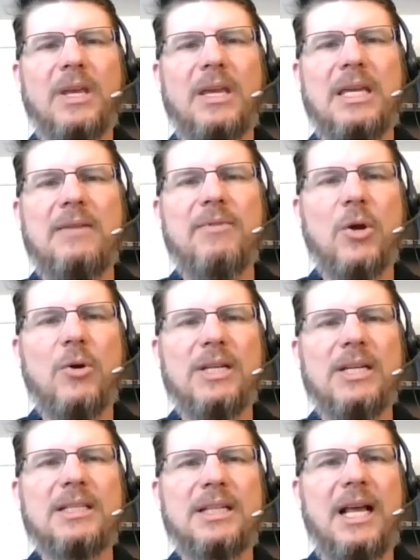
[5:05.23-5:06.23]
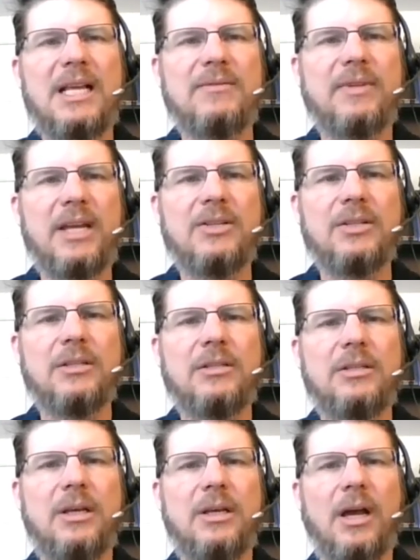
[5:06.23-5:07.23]
Even though it is classification,
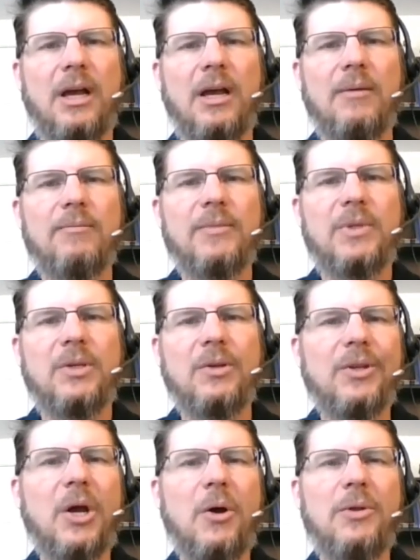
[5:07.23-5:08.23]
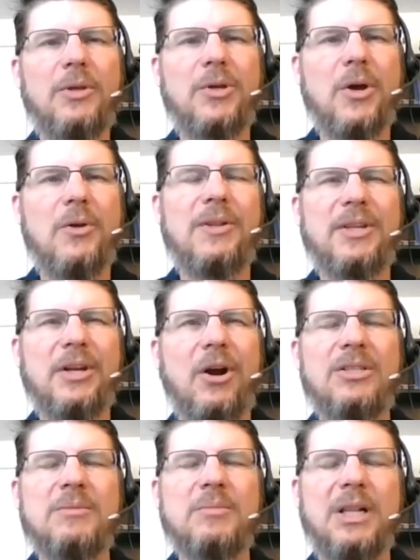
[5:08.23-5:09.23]
you know that there
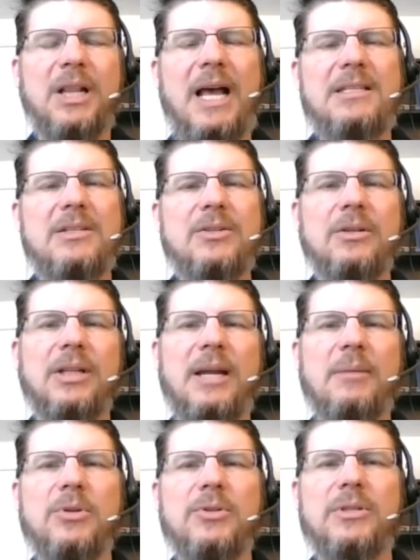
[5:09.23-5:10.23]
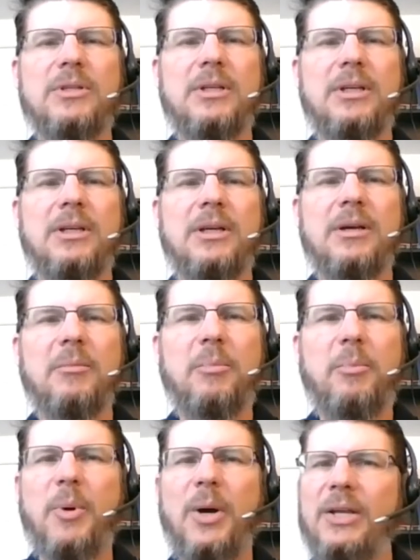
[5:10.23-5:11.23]
are some classes or labels,
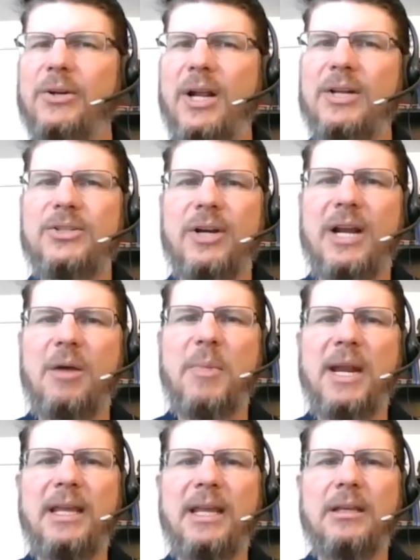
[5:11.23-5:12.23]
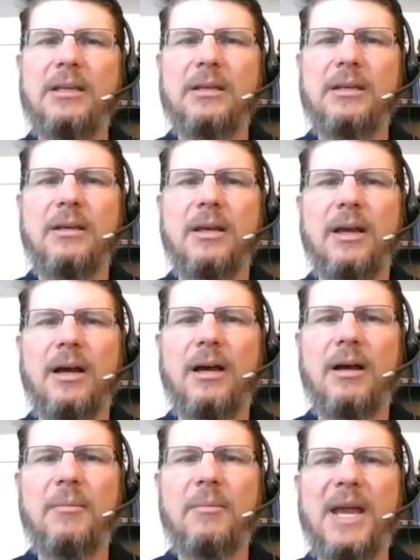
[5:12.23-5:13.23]
but you're not sure how many,
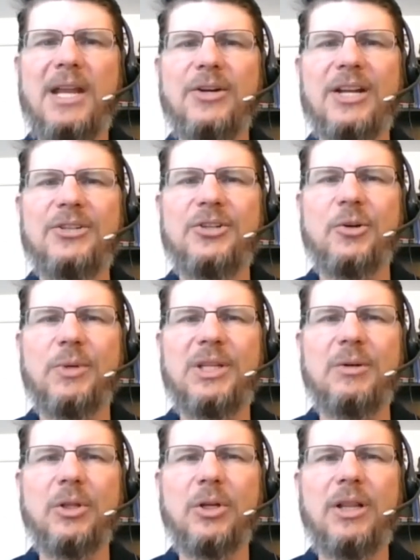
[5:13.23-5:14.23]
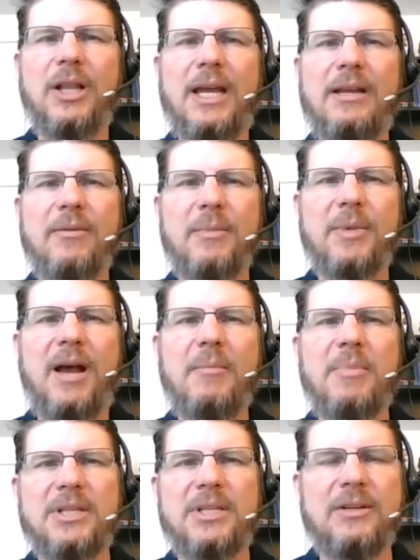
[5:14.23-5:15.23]
and you're not sure what they look like from the
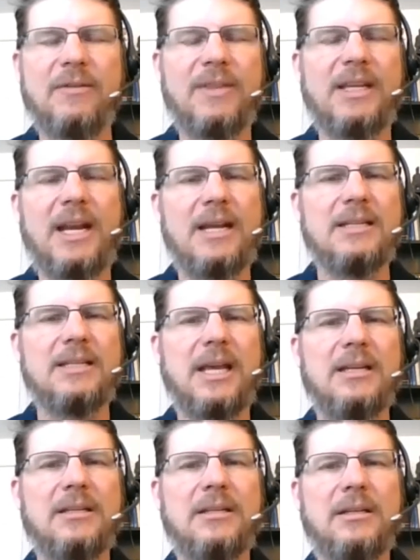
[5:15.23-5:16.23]
composition of the data set.